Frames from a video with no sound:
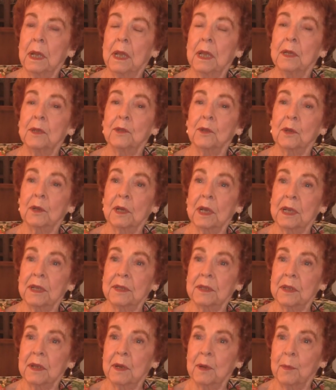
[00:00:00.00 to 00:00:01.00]
It took
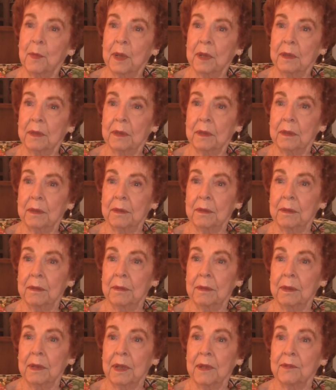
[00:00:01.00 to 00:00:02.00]
less than a month
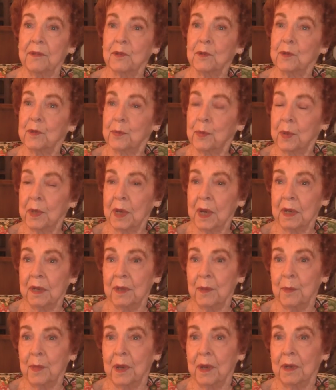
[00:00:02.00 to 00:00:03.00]
after it was put
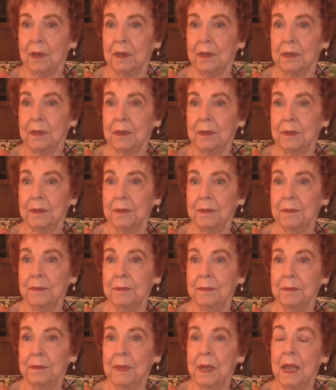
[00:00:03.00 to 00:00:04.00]
on the market.
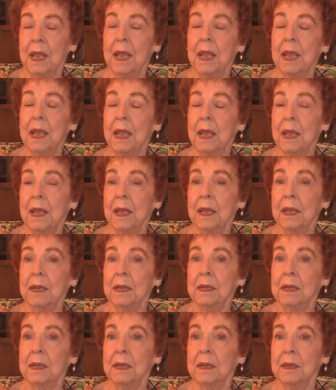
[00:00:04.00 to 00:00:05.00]

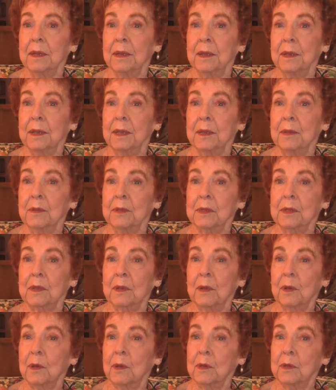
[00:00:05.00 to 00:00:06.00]
And it was
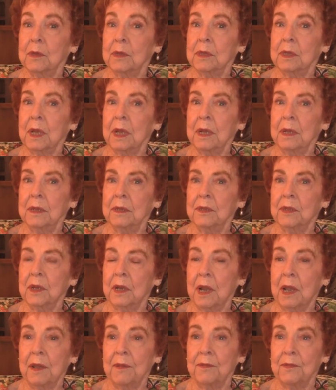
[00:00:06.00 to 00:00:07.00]
closed on
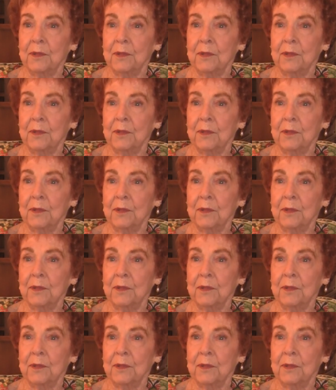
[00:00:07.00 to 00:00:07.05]
July